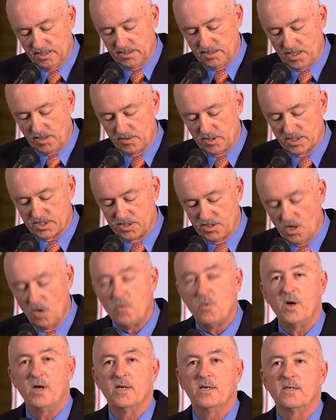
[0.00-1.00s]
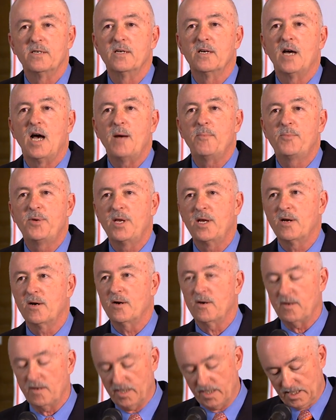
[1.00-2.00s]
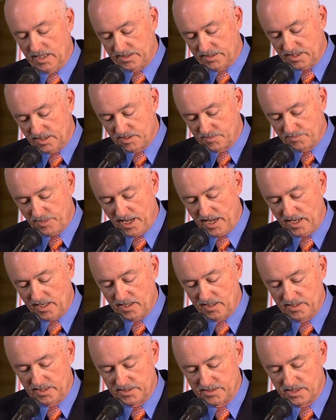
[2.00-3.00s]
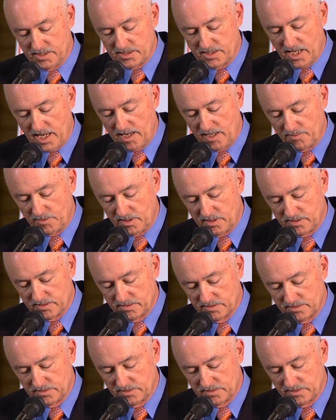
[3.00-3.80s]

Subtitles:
there was no one up here at this panel and this table